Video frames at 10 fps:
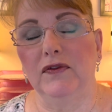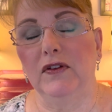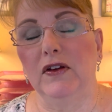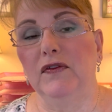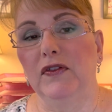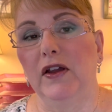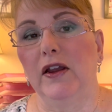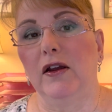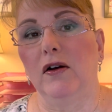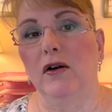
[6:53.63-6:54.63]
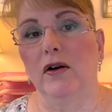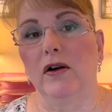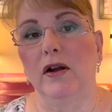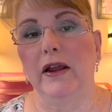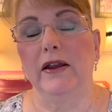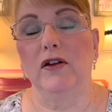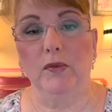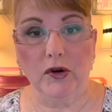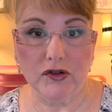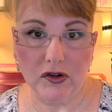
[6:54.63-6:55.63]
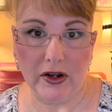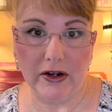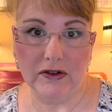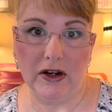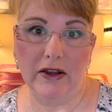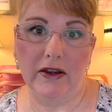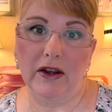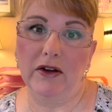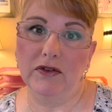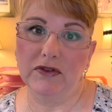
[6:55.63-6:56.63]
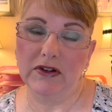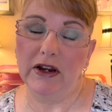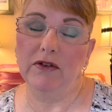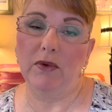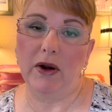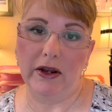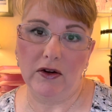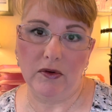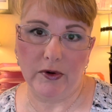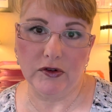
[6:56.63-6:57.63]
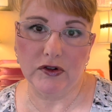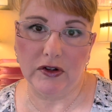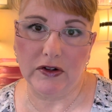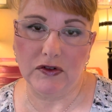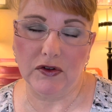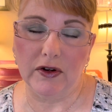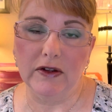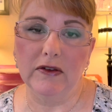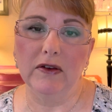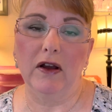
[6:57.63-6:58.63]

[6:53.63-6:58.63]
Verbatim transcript: if they are a commercial agent and they understand writing commercial insurance,